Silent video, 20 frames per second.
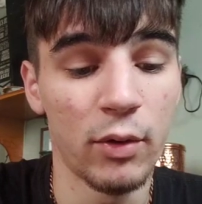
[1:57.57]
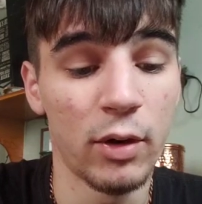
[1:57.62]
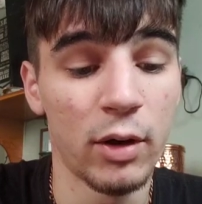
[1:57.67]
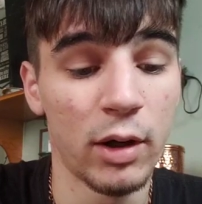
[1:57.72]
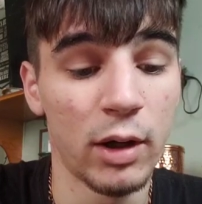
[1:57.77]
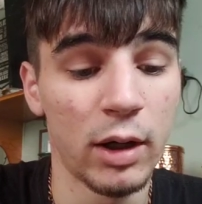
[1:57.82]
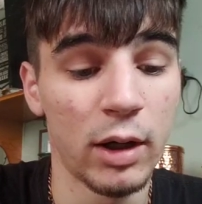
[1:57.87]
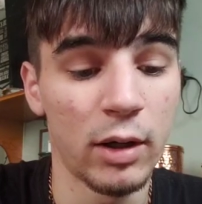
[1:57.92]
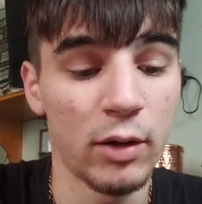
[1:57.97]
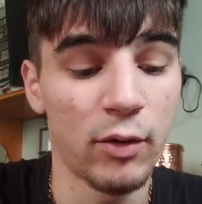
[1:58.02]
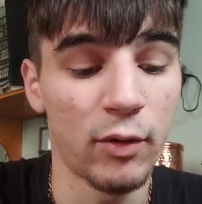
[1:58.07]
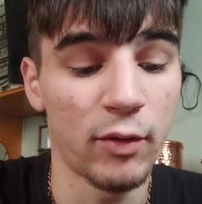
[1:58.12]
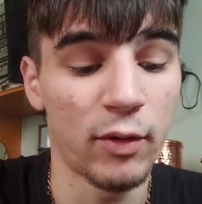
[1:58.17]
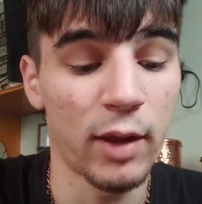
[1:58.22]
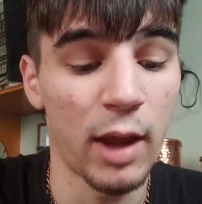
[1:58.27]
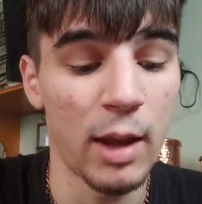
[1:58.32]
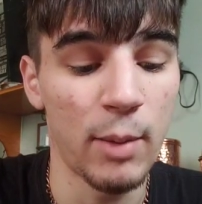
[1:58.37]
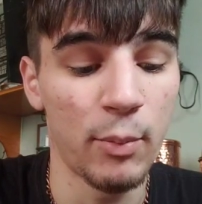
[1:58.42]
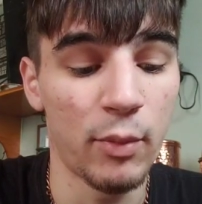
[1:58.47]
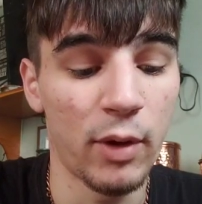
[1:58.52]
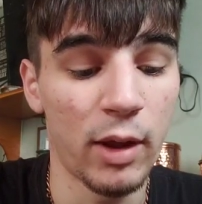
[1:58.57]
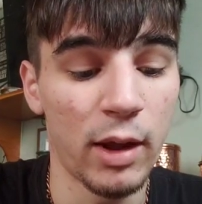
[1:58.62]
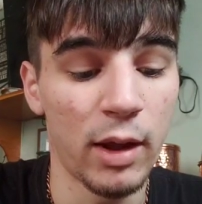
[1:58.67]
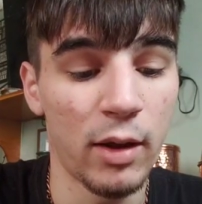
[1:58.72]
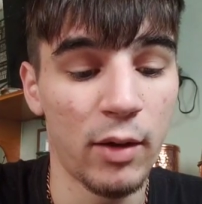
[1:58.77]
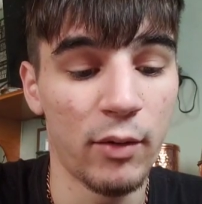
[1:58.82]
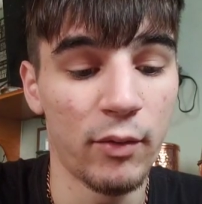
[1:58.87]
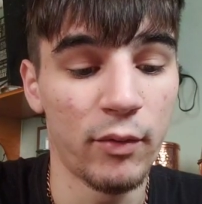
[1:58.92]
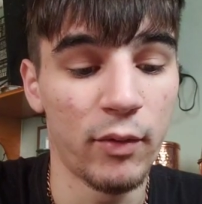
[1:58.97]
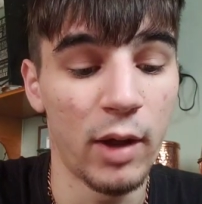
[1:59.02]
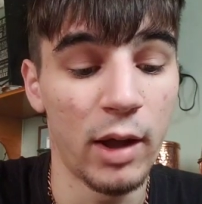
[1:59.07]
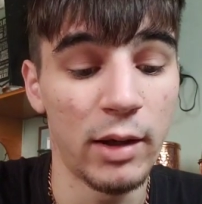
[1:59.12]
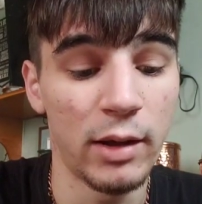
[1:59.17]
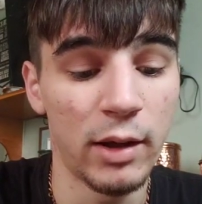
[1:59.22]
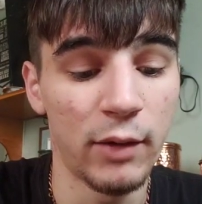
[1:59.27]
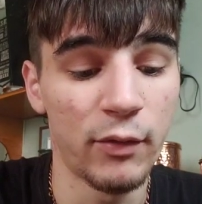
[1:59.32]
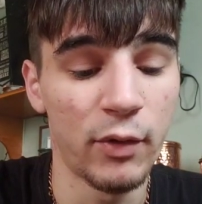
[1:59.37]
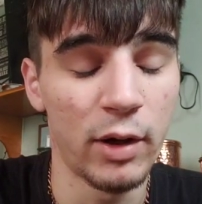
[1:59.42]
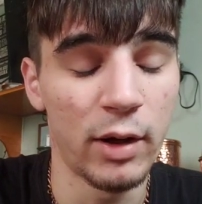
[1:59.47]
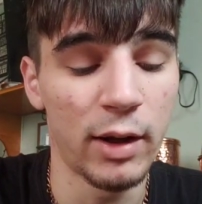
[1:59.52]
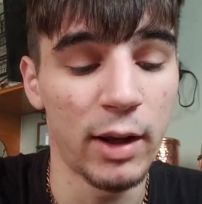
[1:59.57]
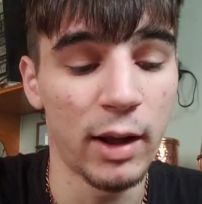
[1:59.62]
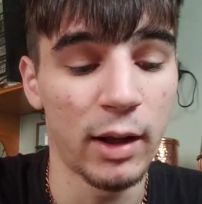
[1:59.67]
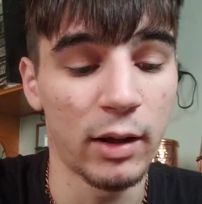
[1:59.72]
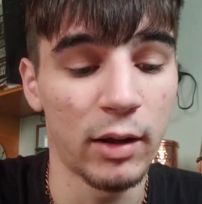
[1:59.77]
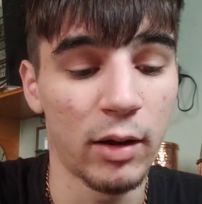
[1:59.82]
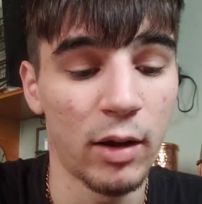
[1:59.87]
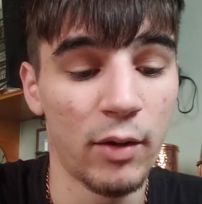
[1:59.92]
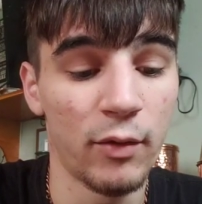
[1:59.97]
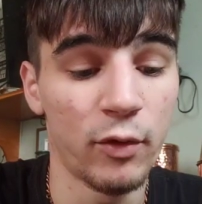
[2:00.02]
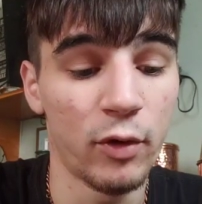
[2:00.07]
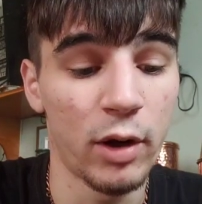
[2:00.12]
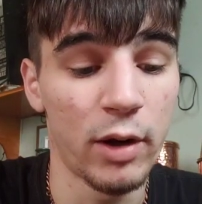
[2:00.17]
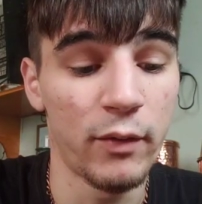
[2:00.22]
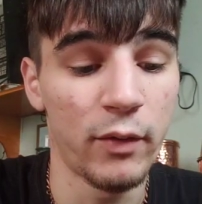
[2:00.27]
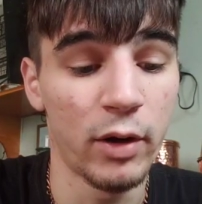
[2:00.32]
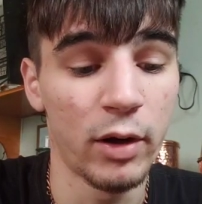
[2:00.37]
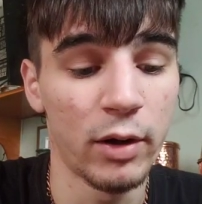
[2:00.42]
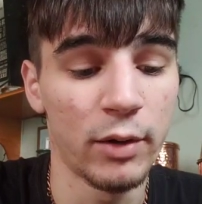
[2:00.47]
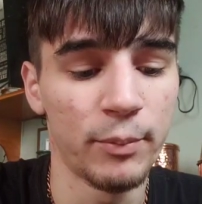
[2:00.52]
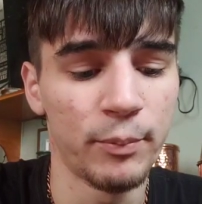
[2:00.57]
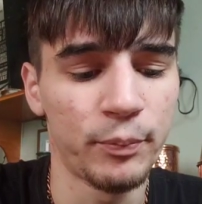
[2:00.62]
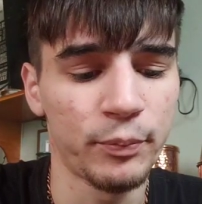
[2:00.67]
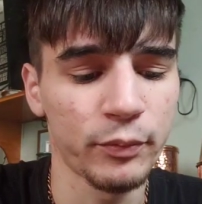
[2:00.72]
or just gameplay of a different deck of Graveyard.